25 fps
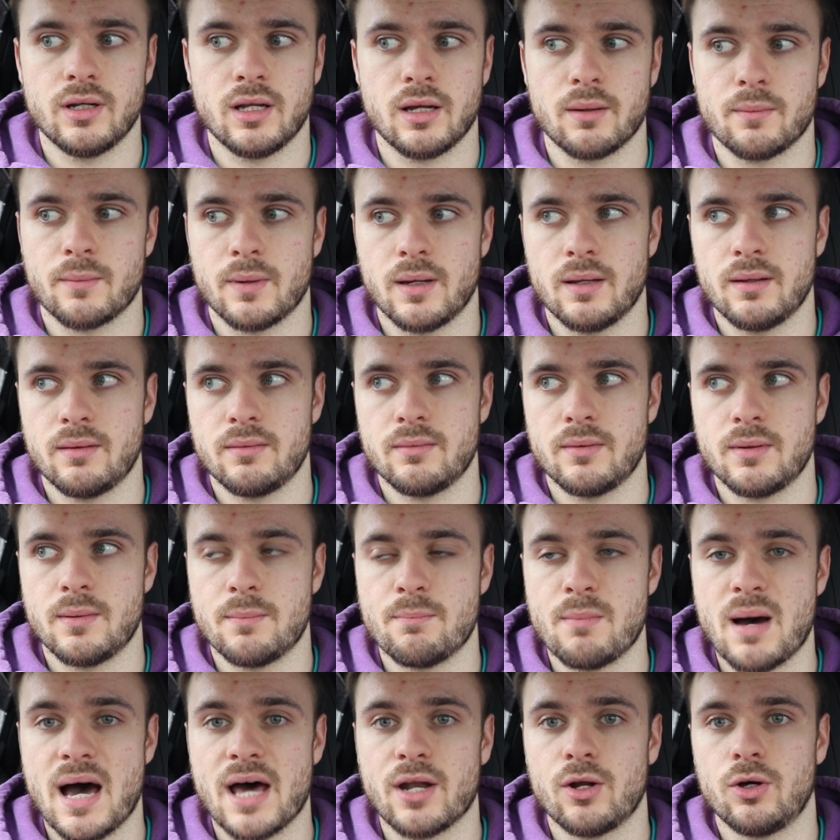Like
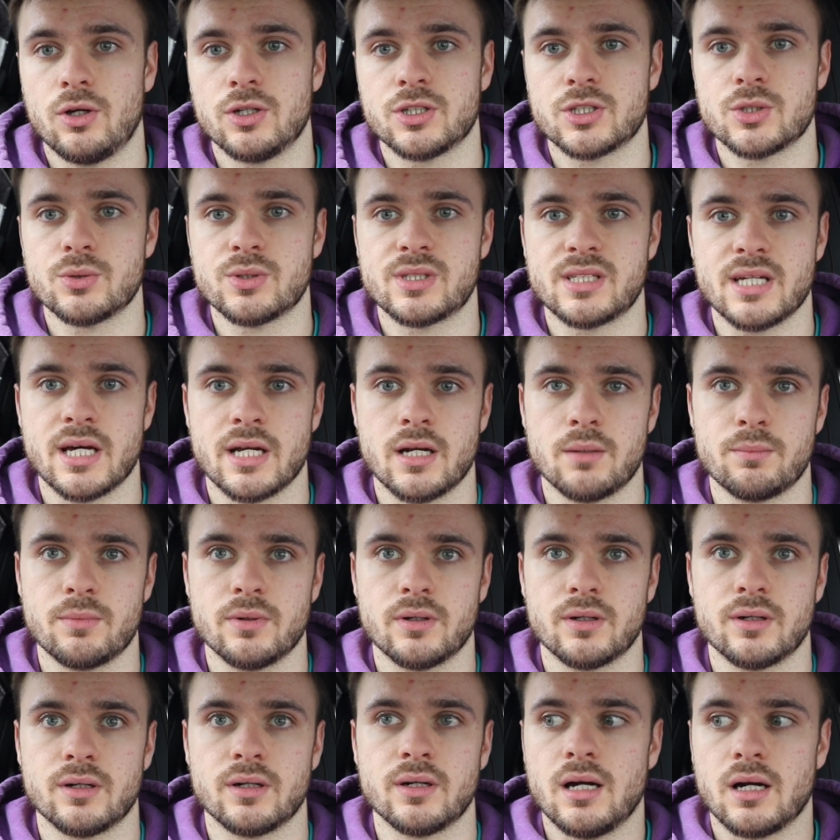Matt also set up
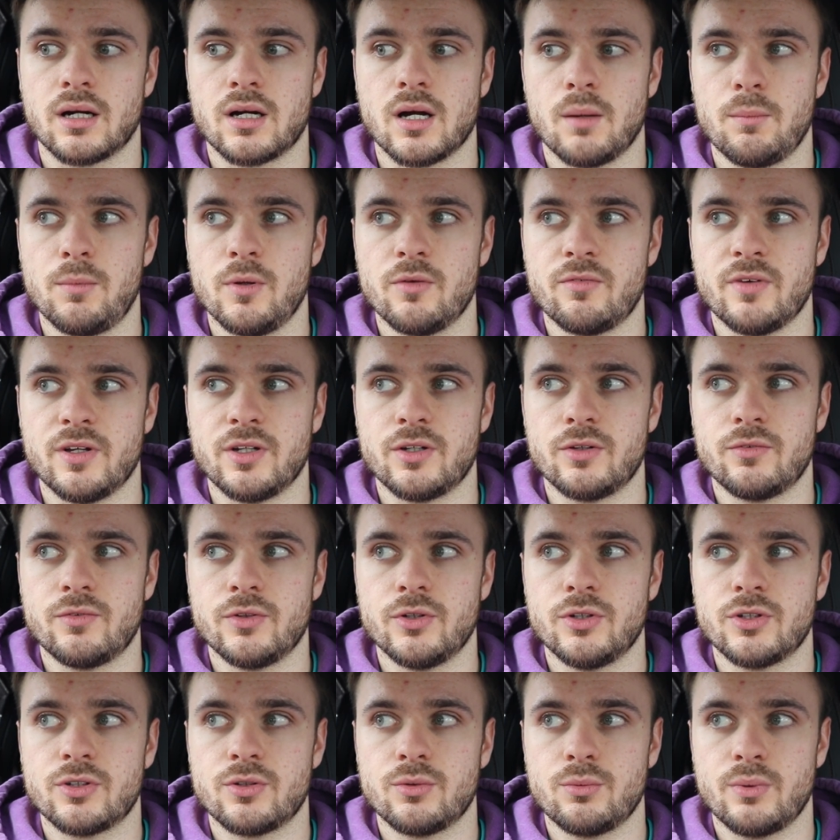a couple of
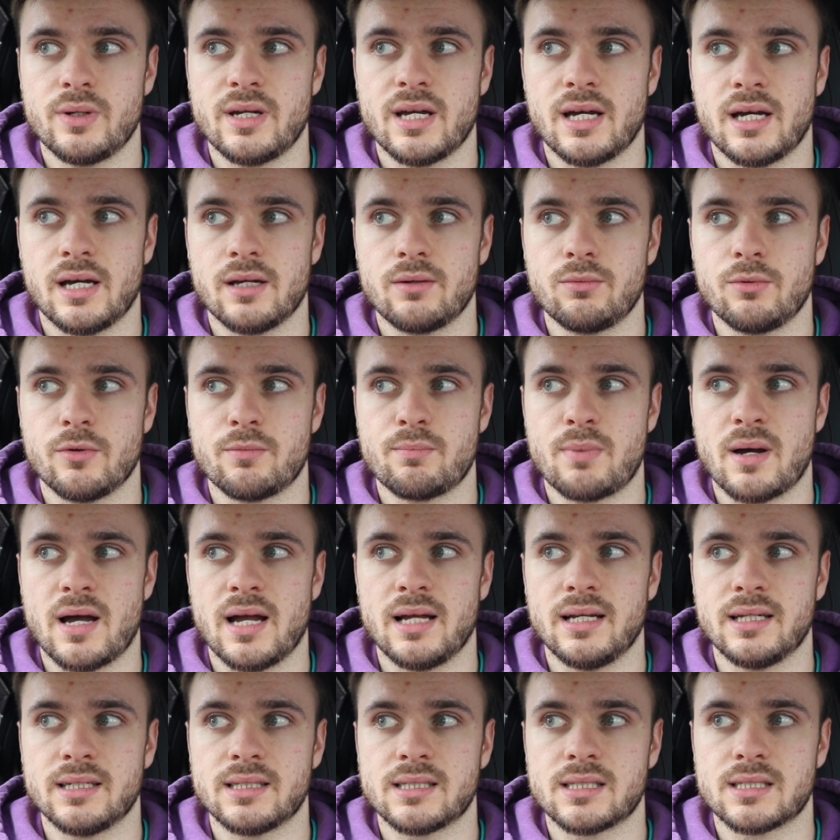interviews that we had with
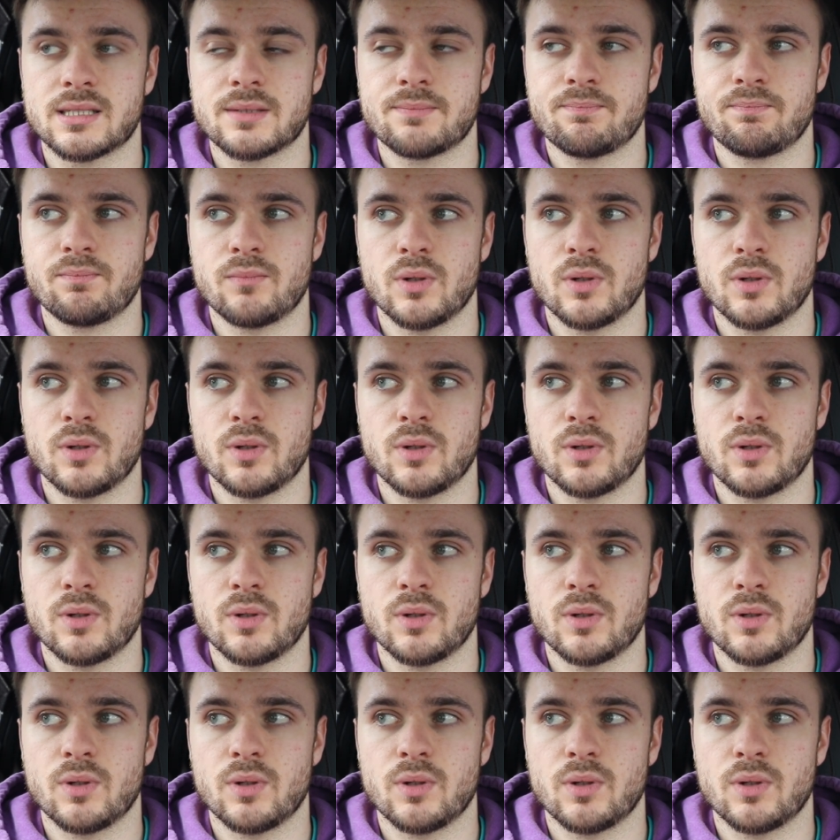pilots,